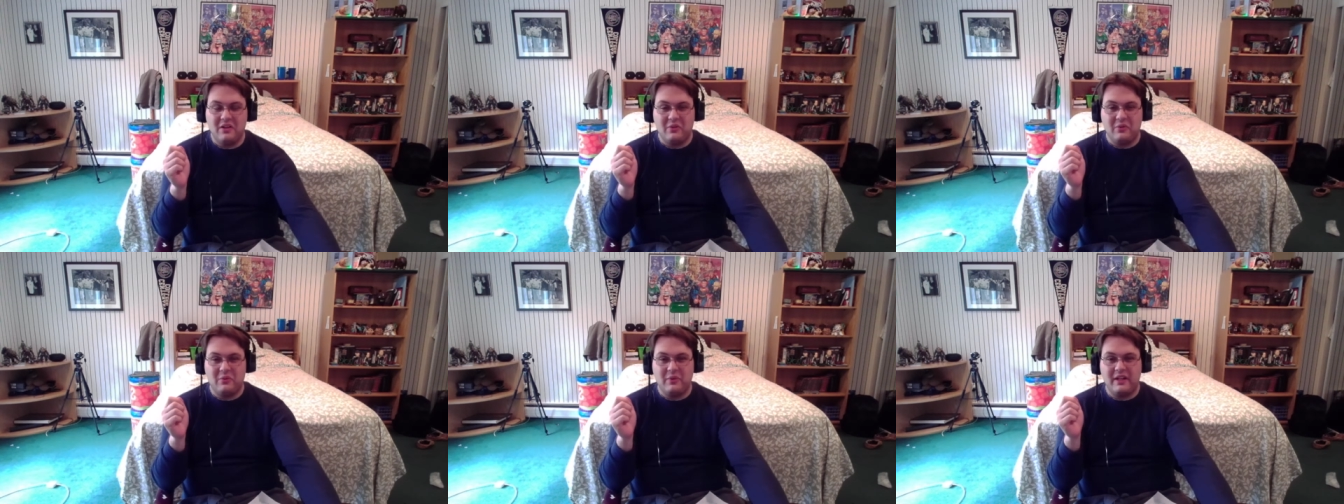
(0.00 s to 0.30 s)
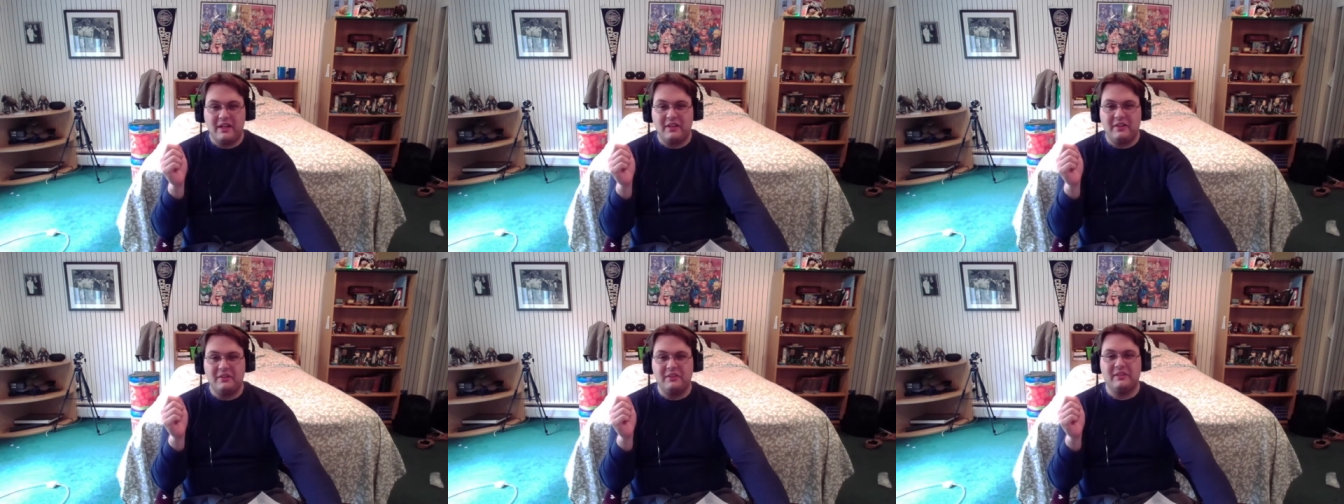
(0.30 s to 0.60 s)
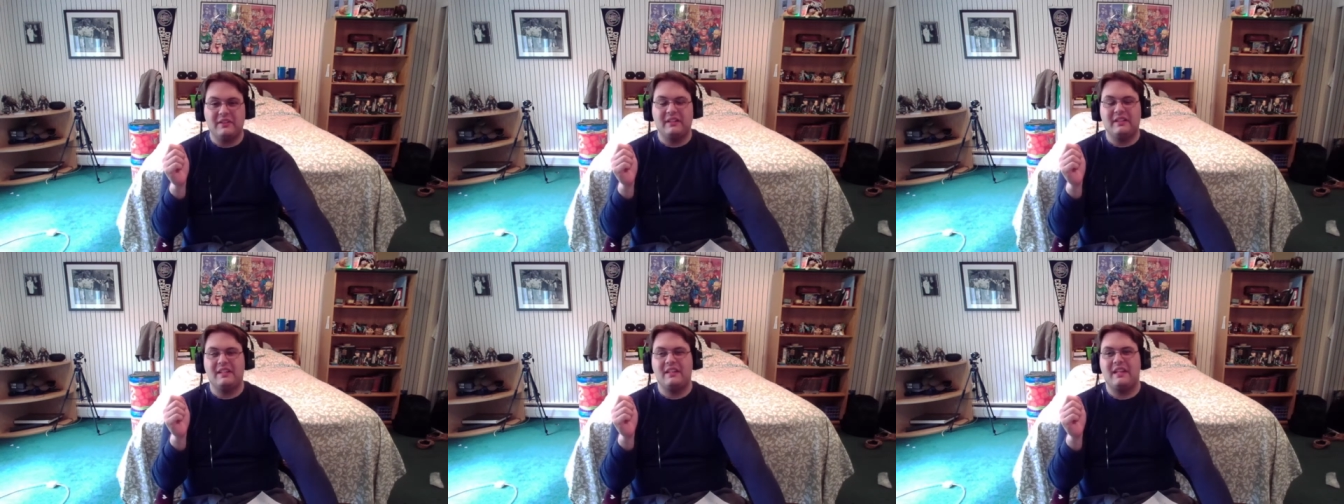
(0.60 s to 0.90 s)
well,
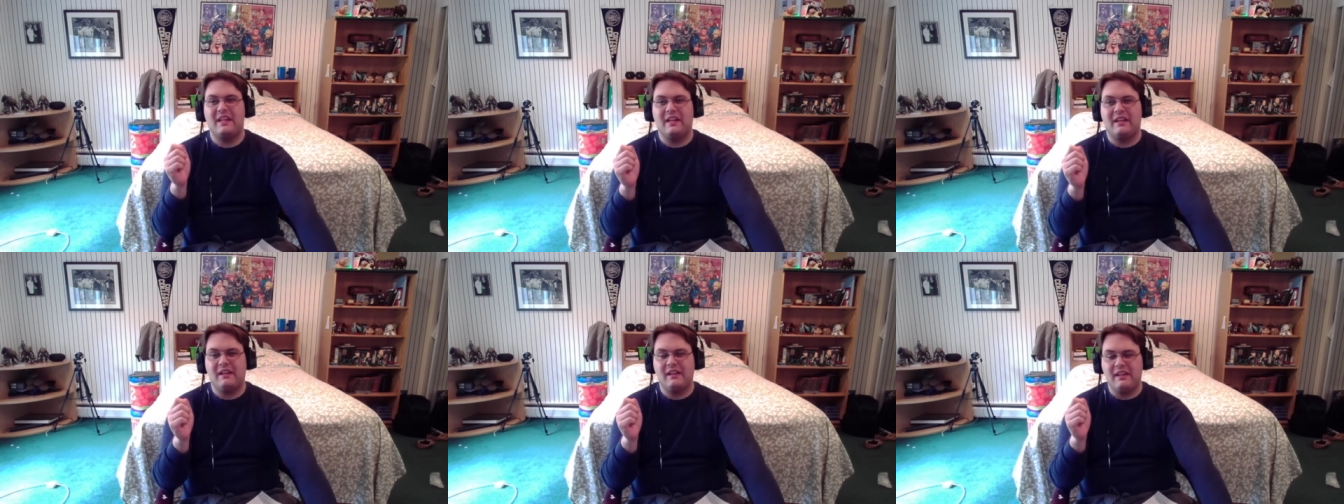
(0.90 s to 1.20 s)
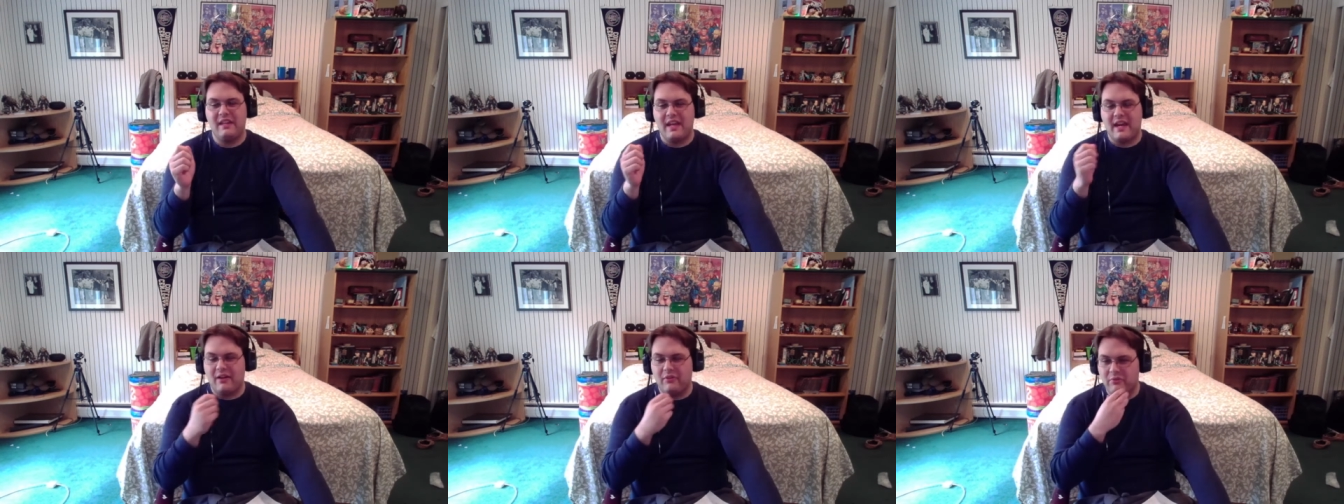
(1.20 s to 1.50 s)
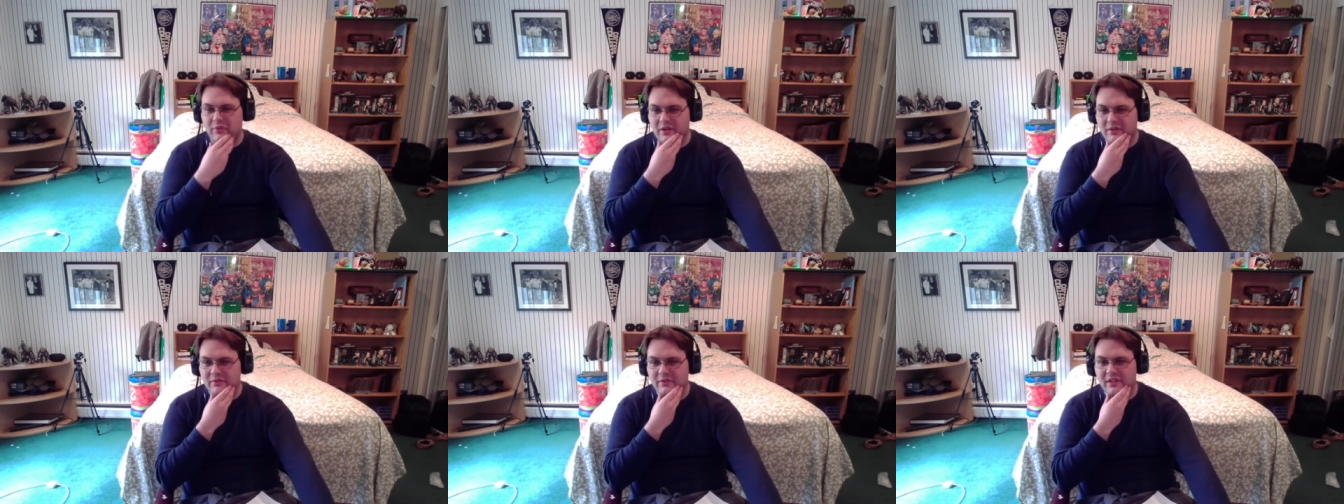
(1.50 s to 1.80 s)

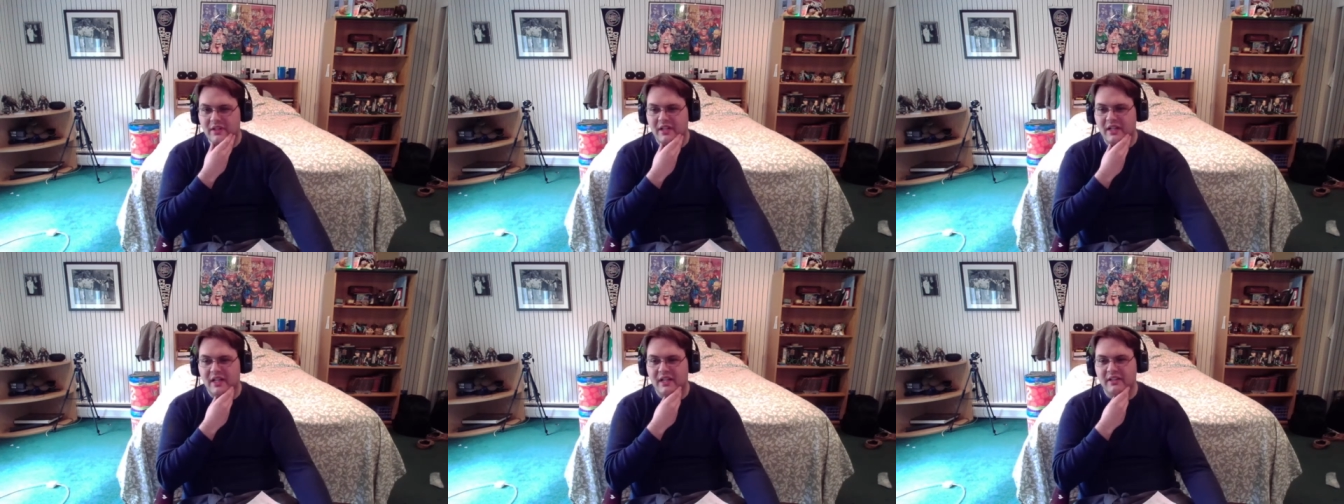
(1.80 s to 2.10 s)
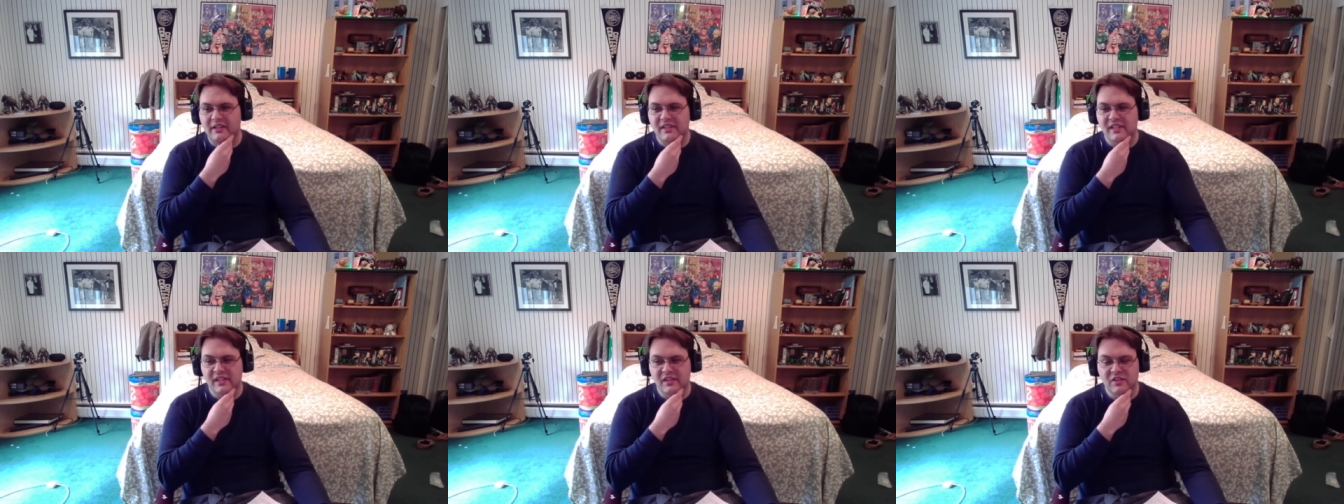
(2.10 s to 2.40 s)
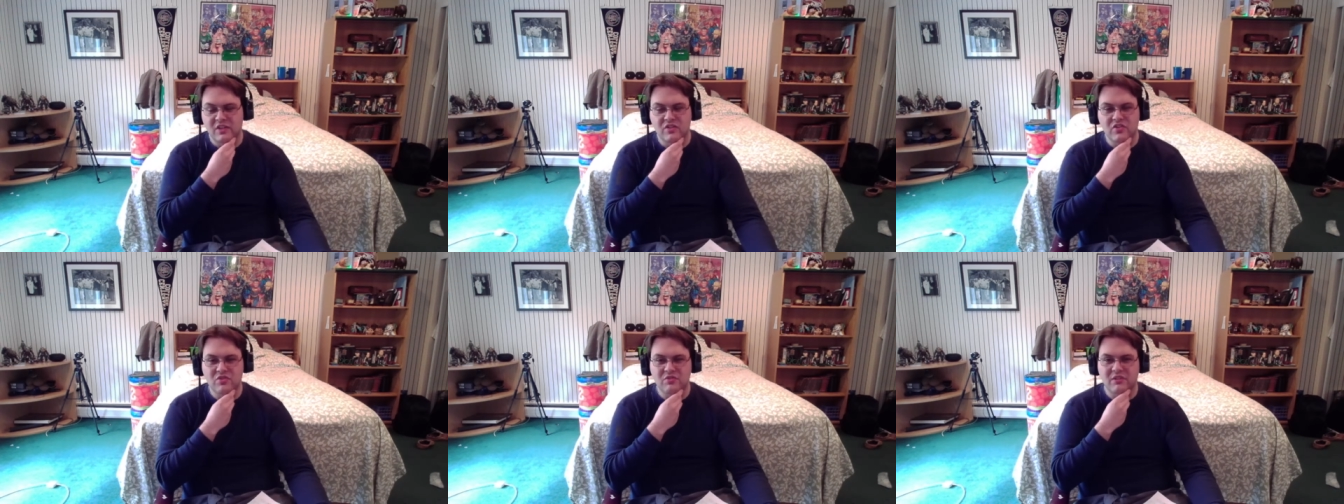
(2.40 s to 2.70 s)

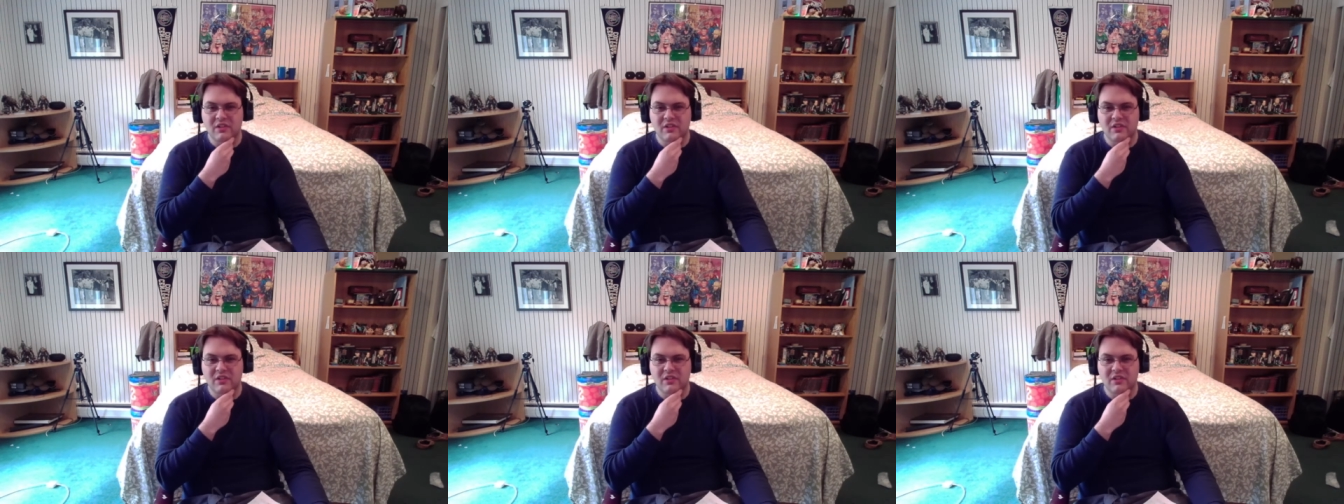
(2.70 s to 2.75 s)
the